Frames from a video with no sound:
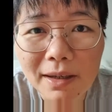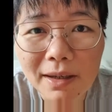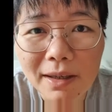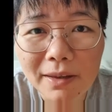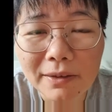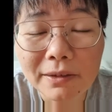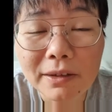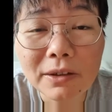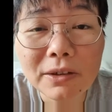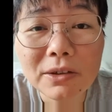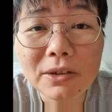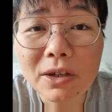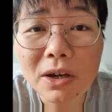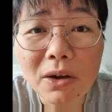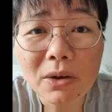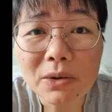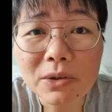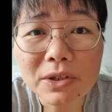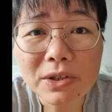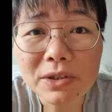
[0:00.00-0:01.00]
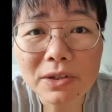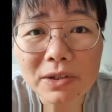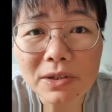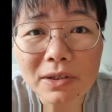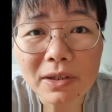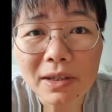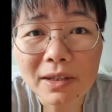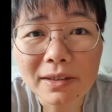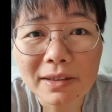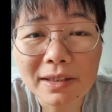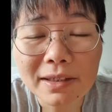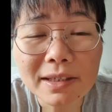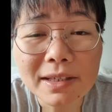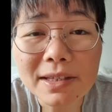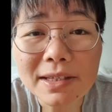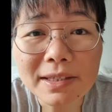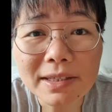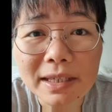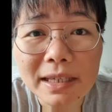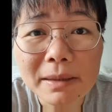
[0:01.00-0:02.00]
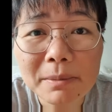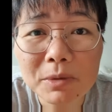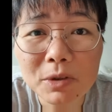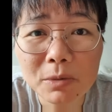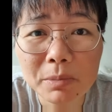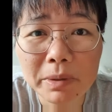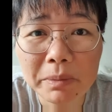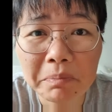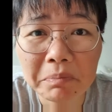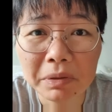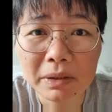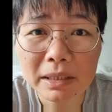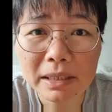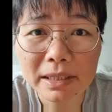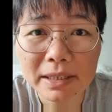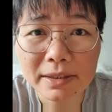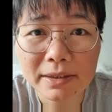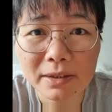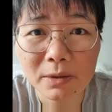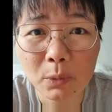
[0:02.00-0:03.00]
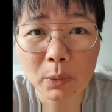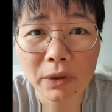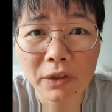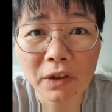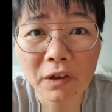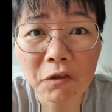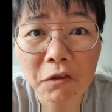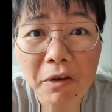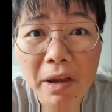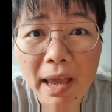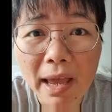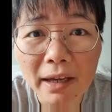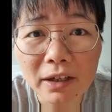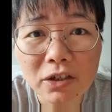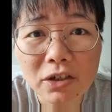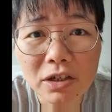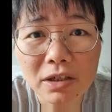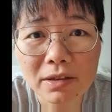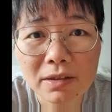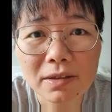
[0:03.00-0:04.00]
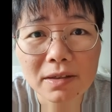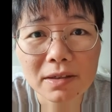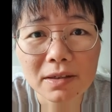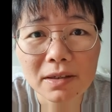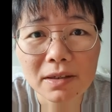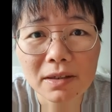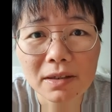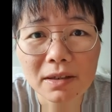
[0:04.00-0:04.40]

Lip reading: The ghosts didn't seem to be pleased with her reactions.